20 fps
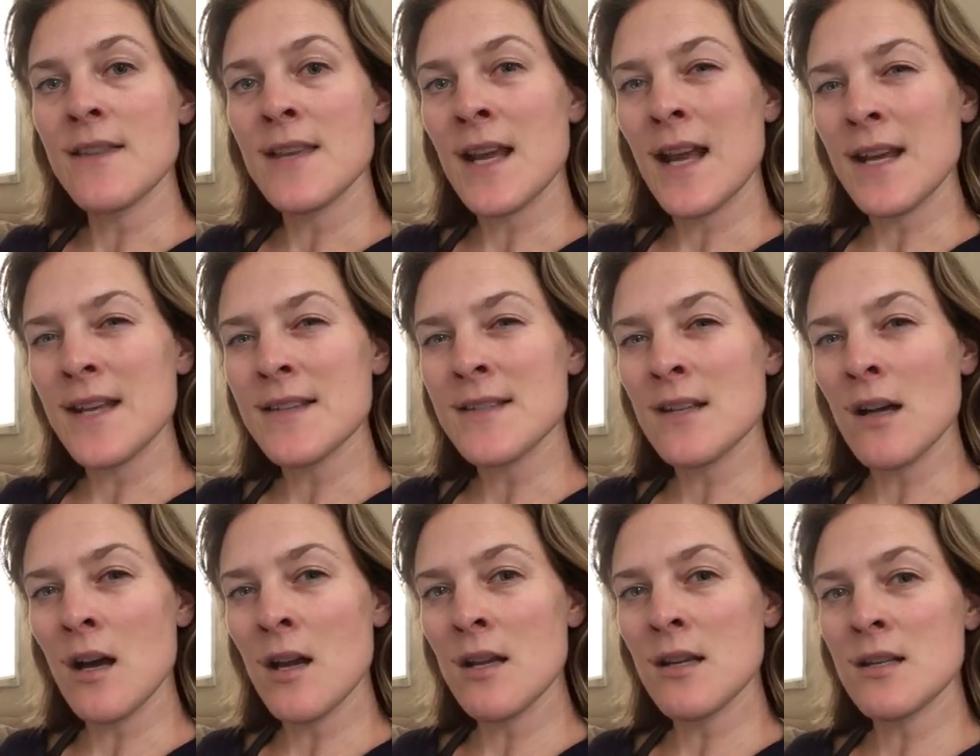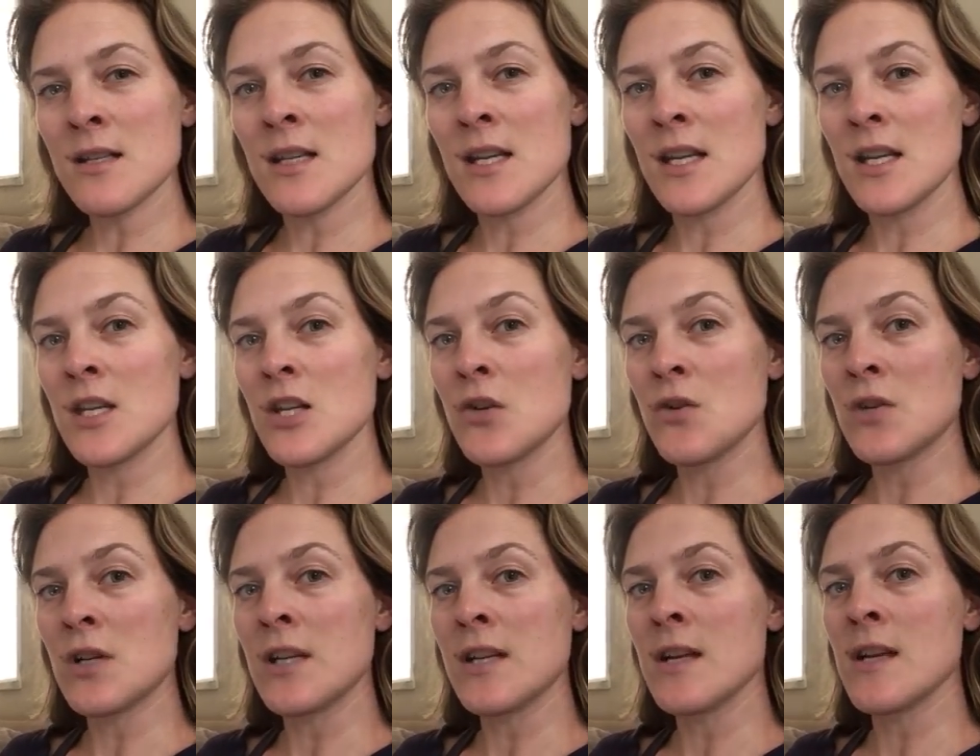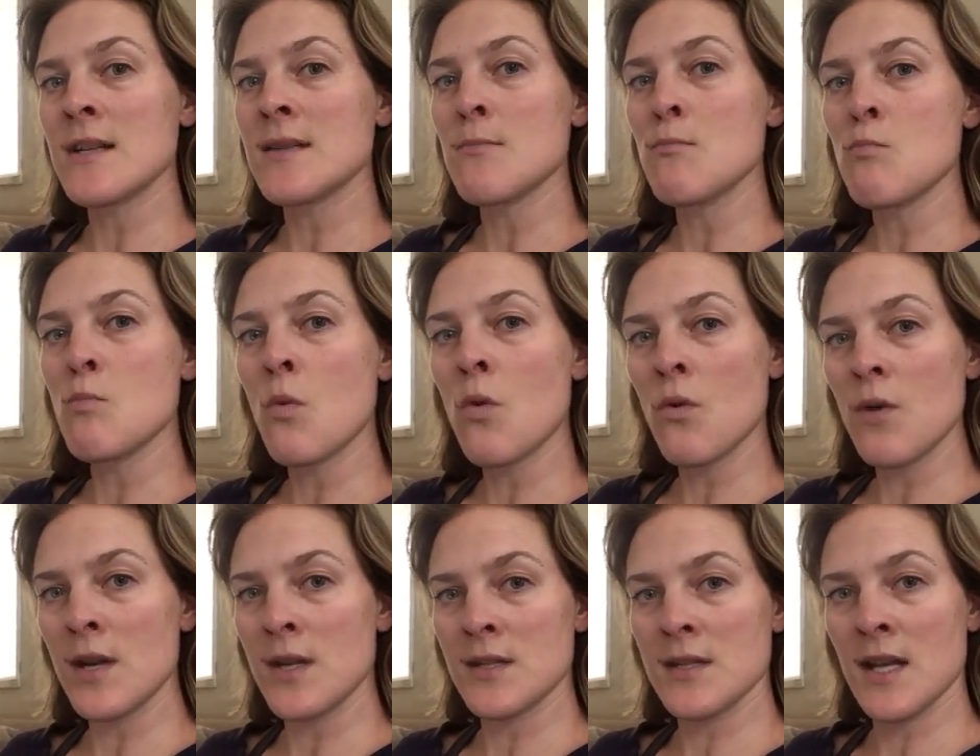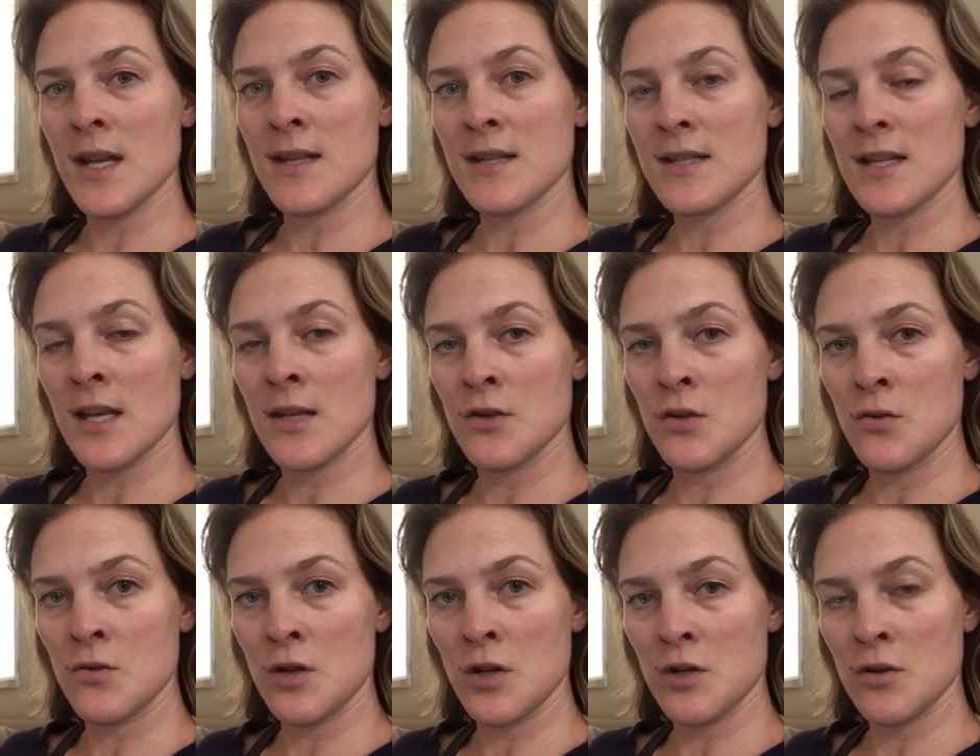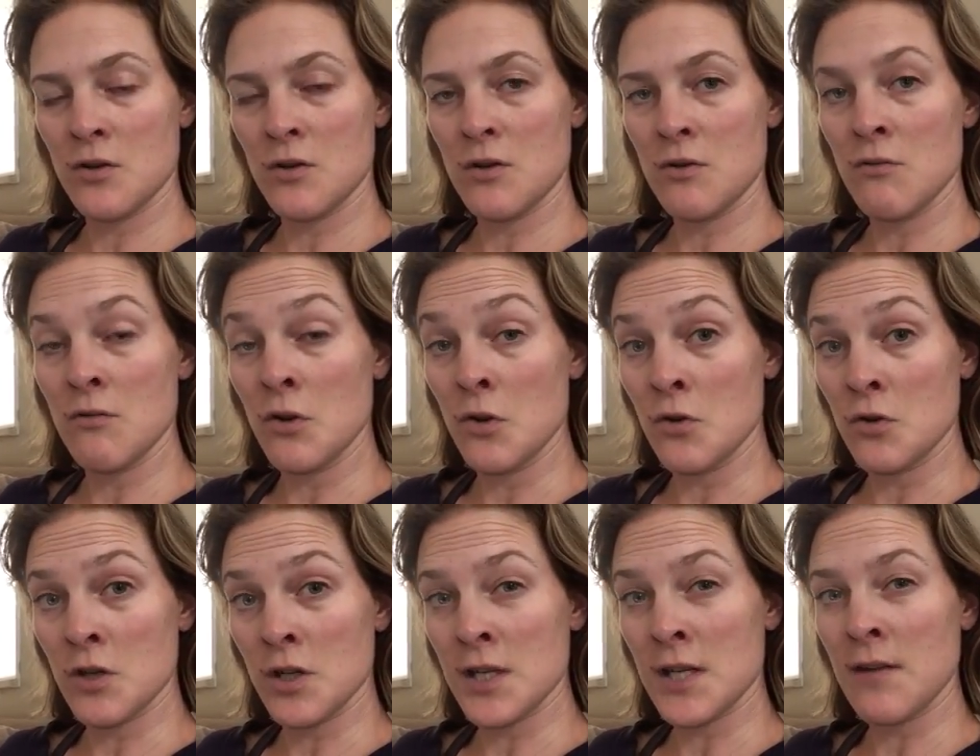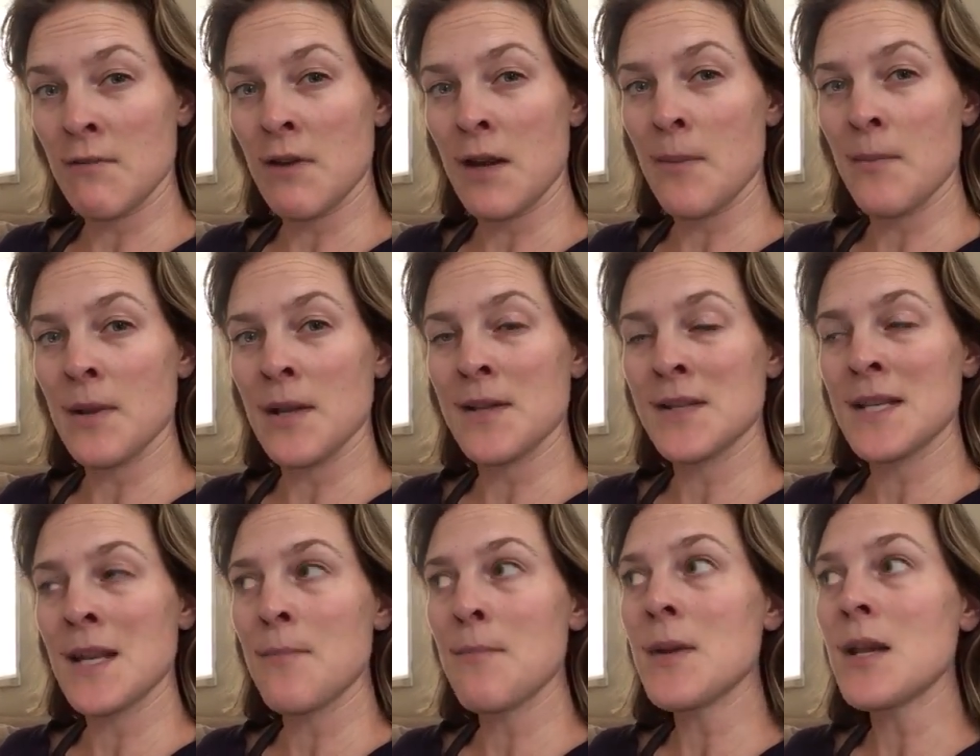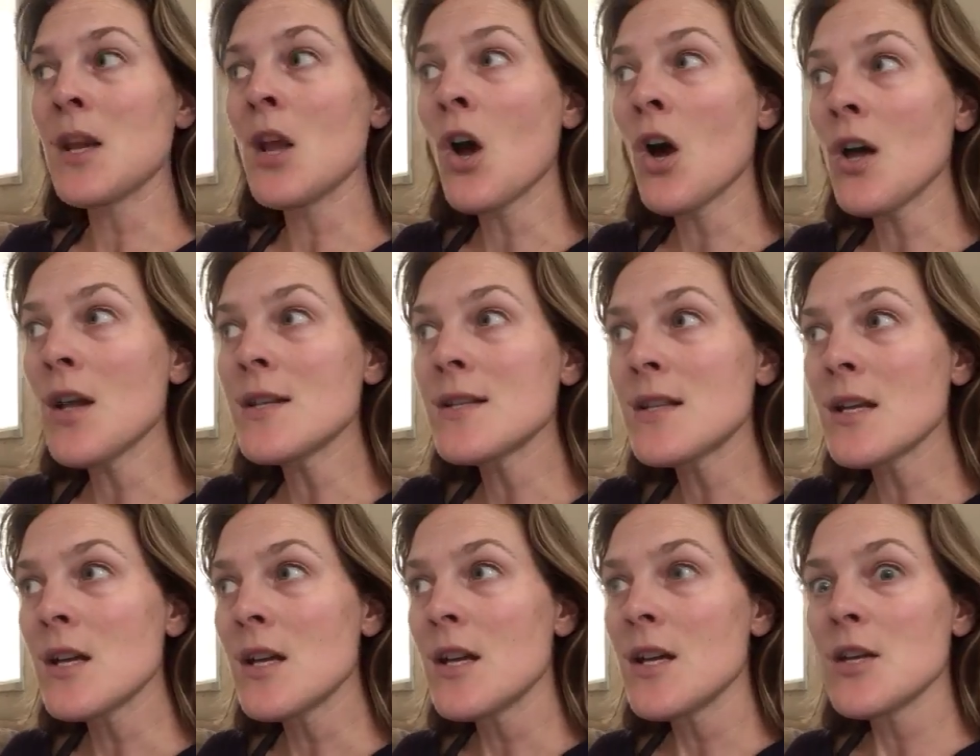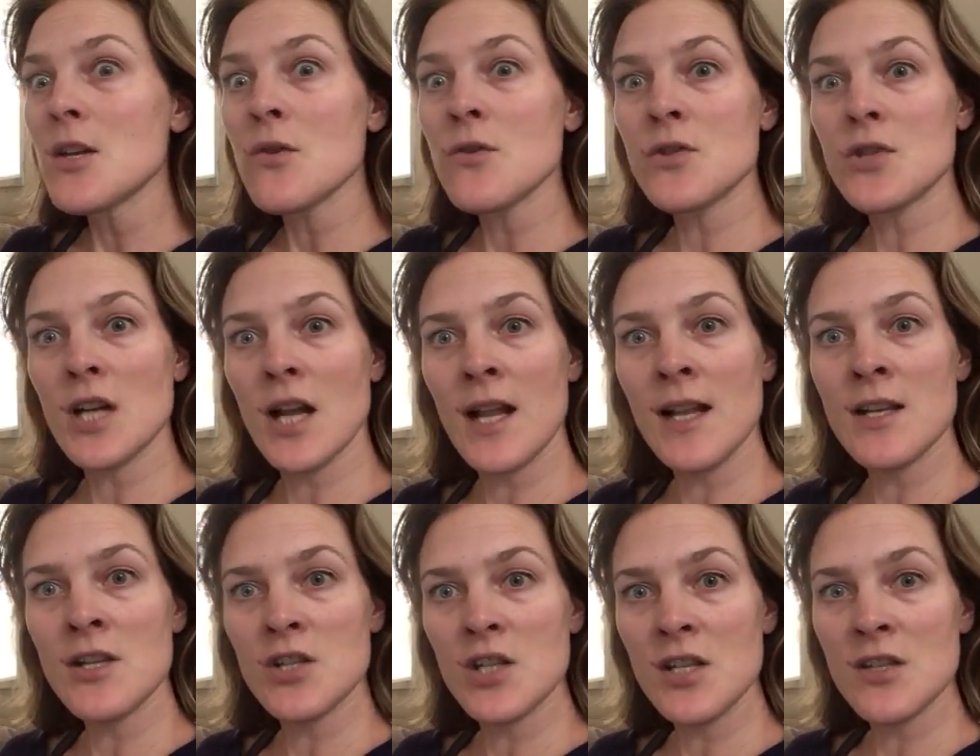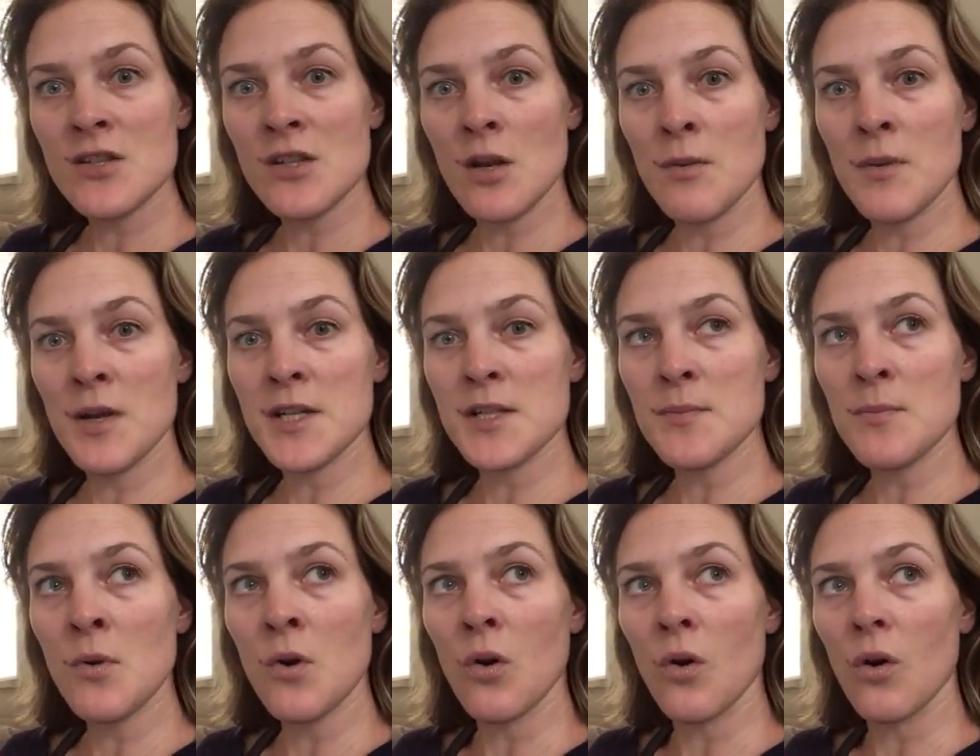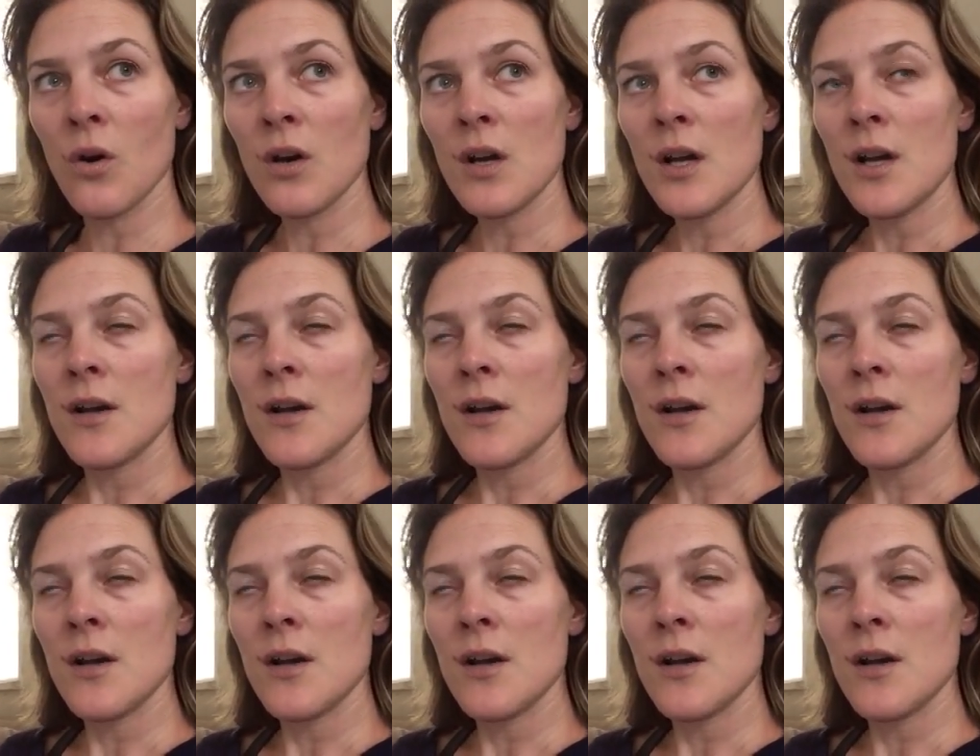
The anxiety usually gets more intense as you nutritionally rehabilitate because you're challenging so much more.